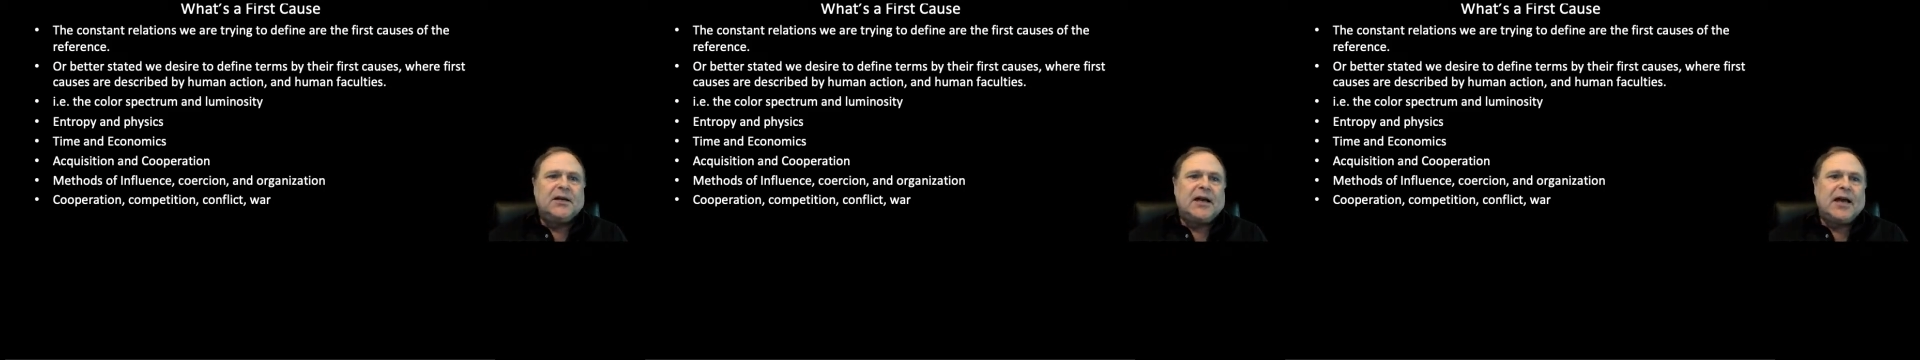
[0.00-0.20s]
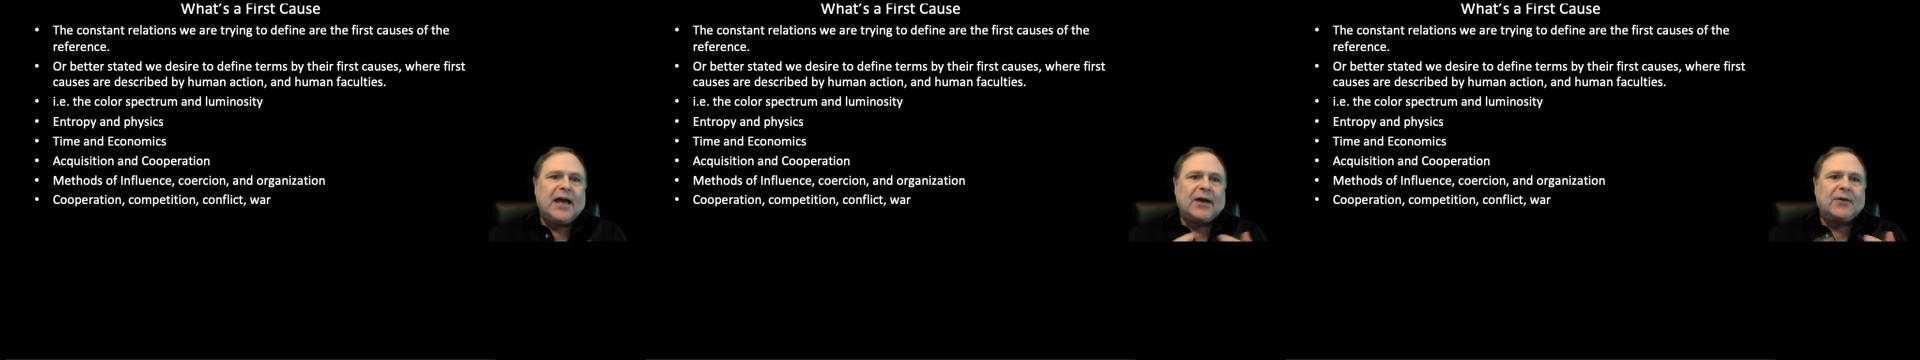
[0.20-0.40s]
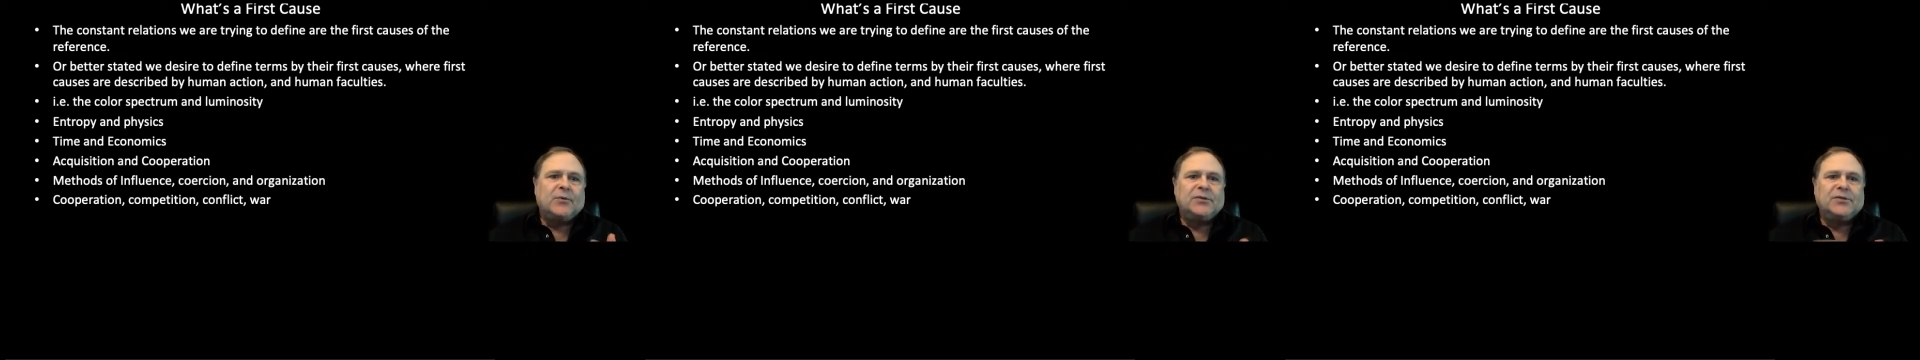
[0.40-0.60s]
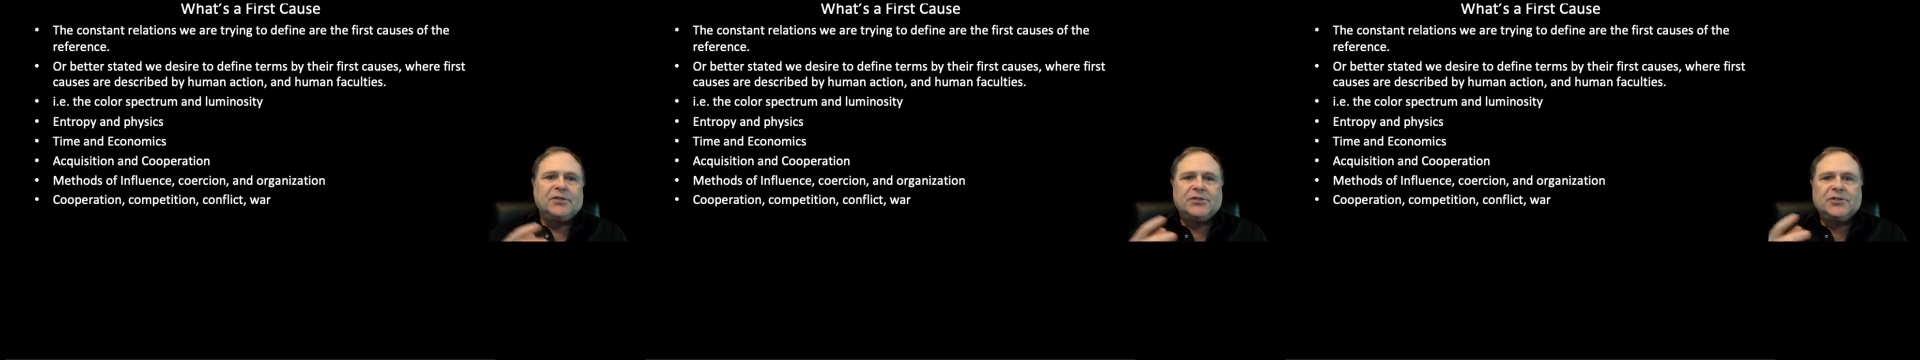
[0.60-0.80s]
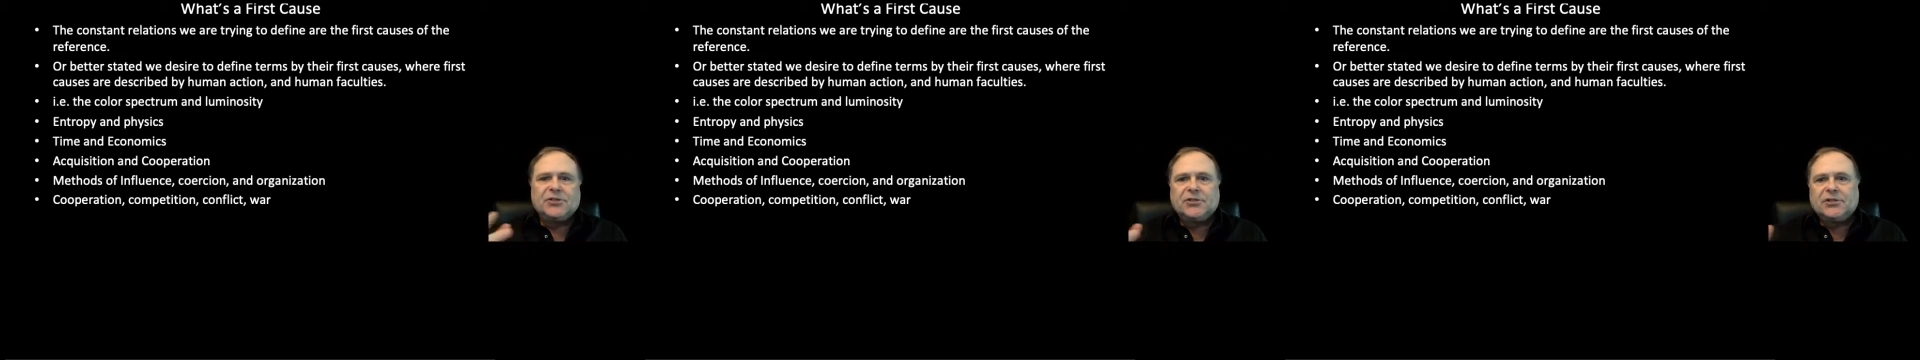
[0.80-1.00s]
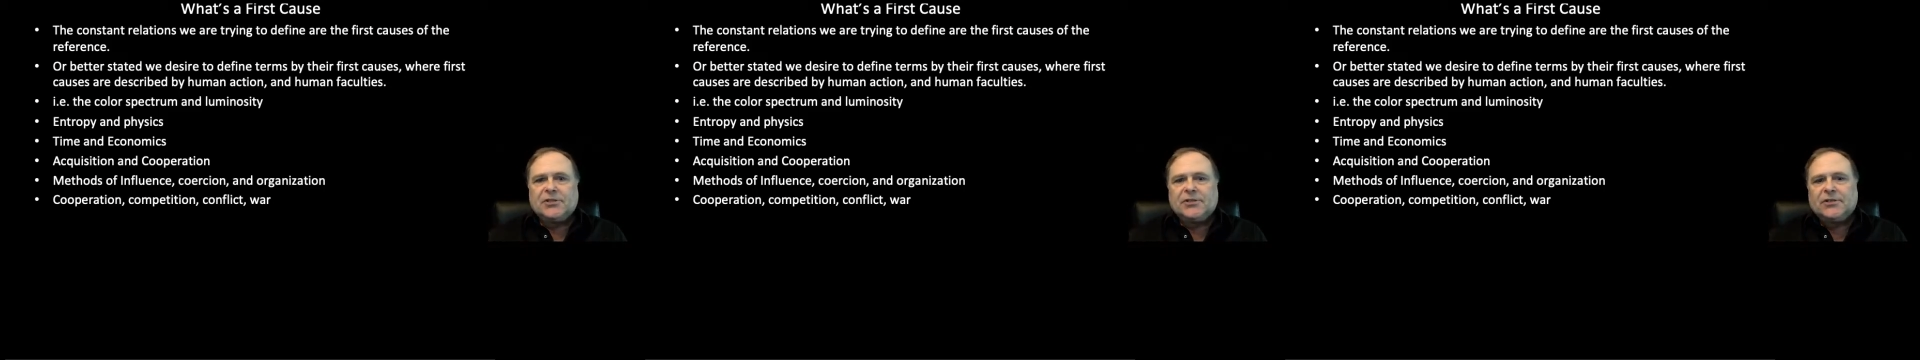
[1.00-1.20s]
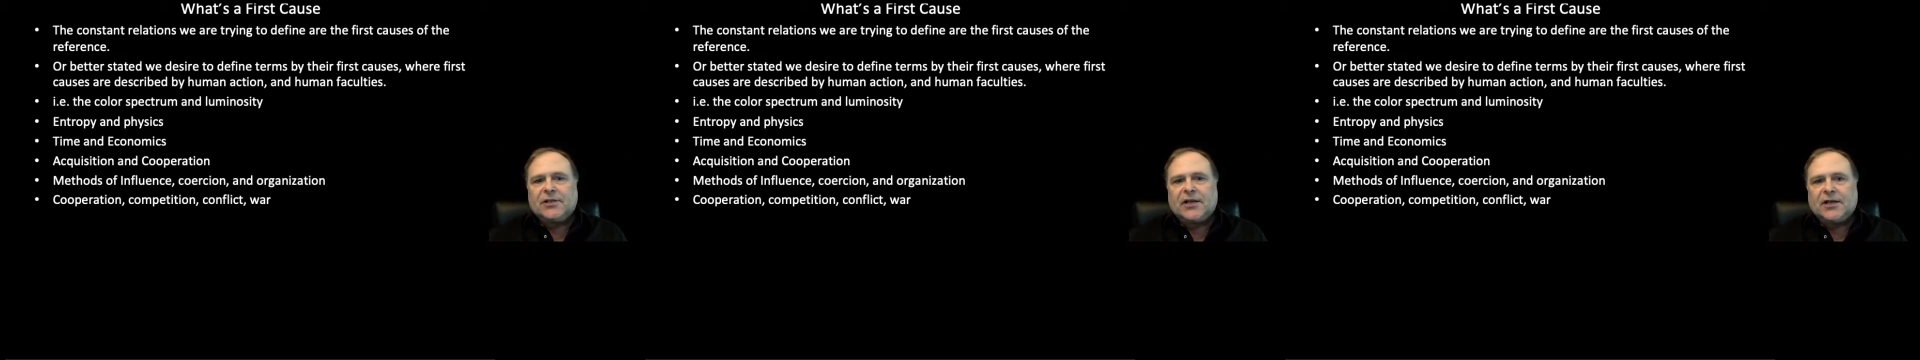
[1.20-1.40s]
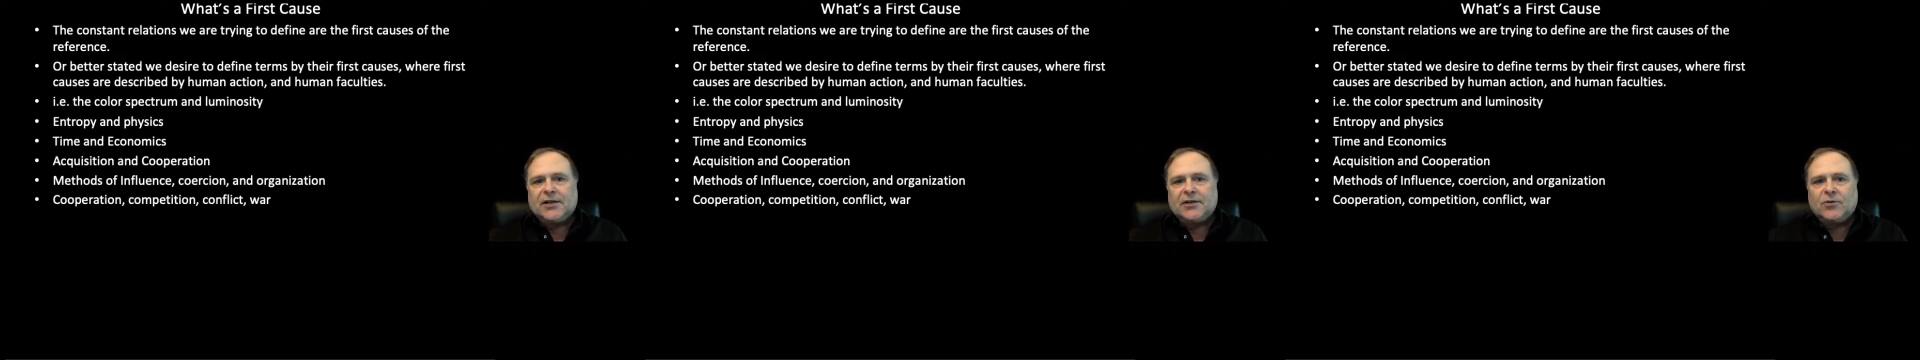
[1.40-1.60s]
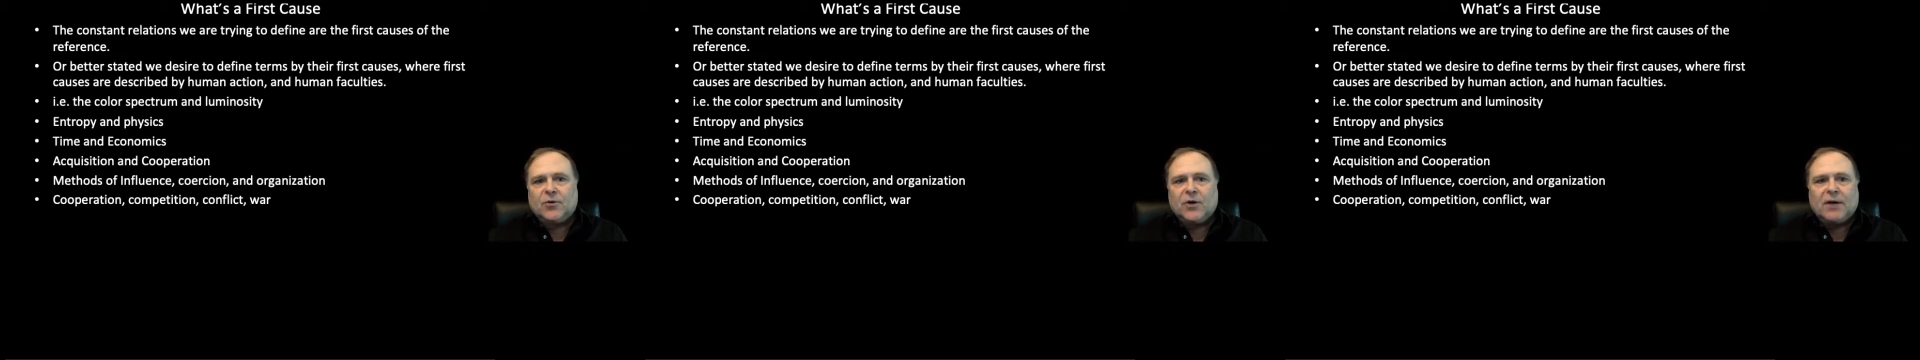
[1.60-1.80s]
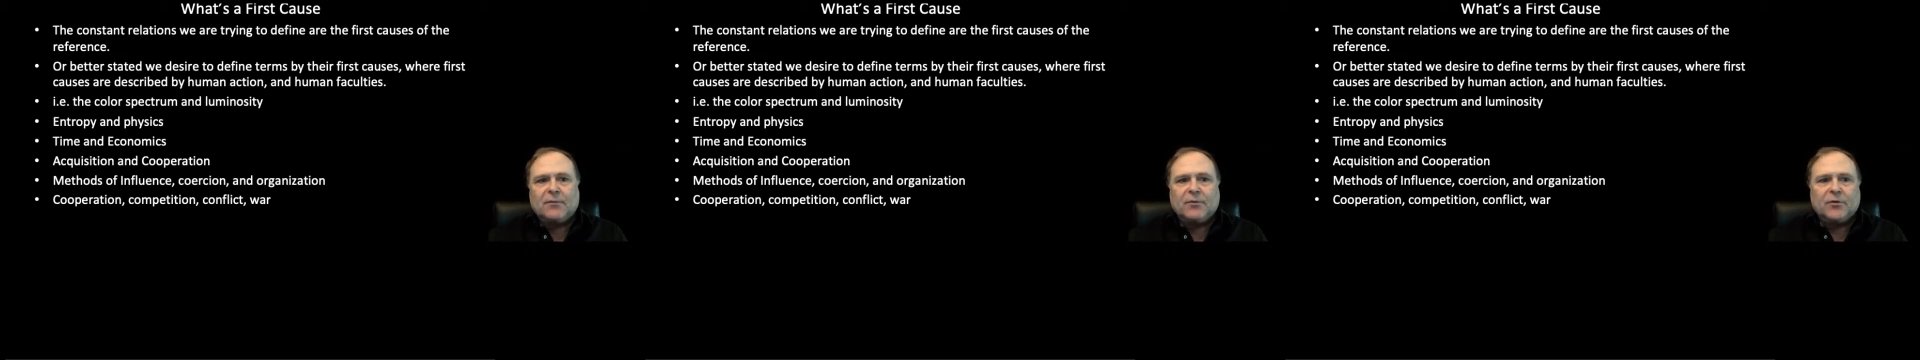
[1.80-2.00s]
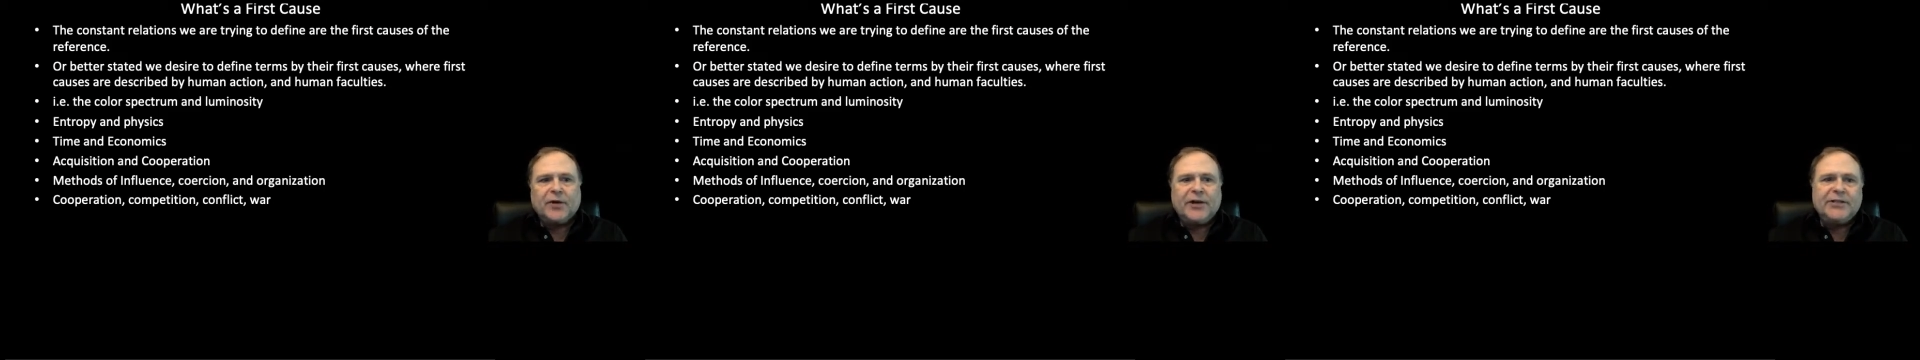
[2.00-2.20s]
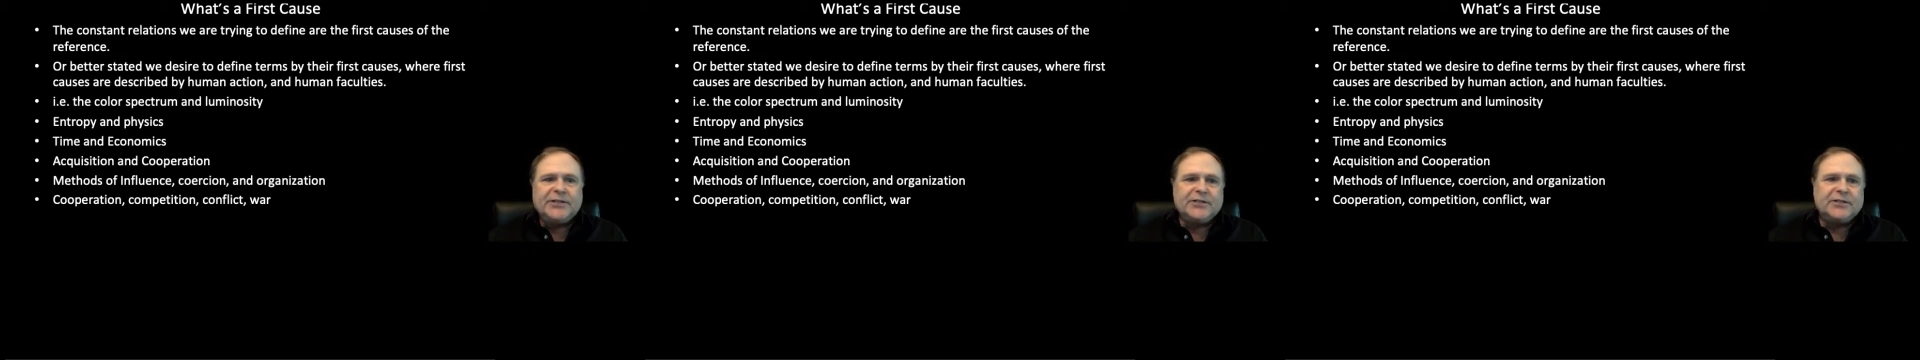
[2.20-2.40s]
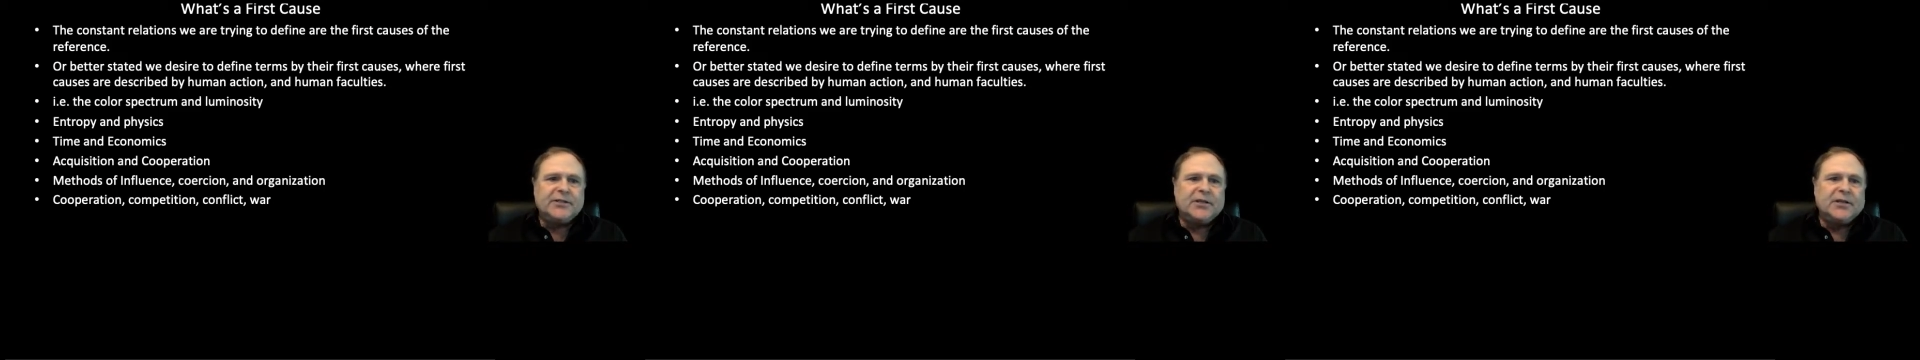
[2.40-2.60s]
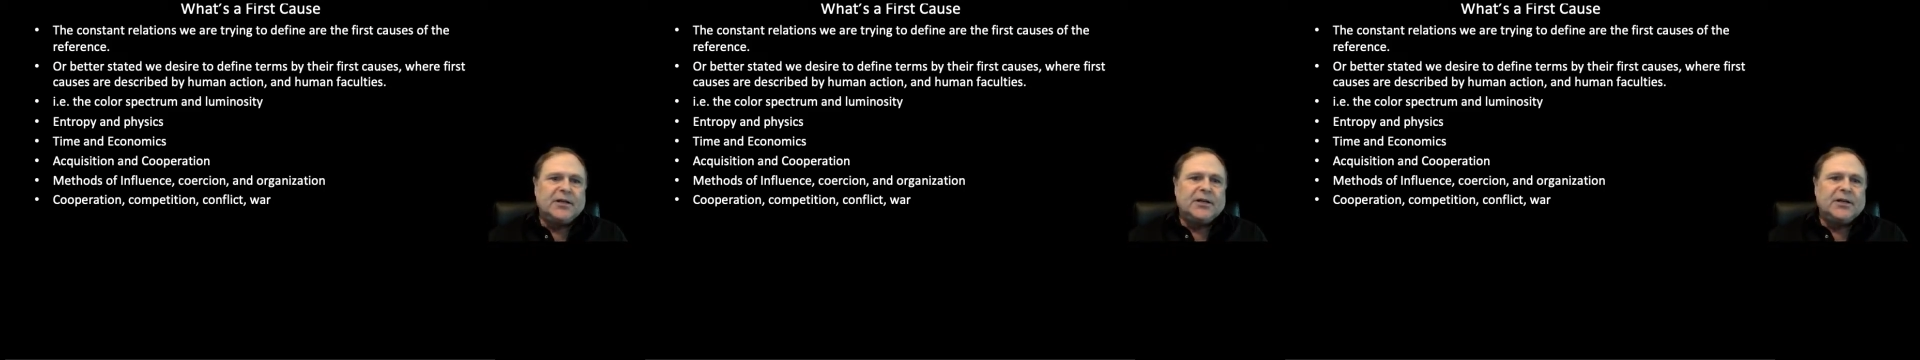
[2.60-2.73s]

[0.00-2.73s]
acquisition and cooperation.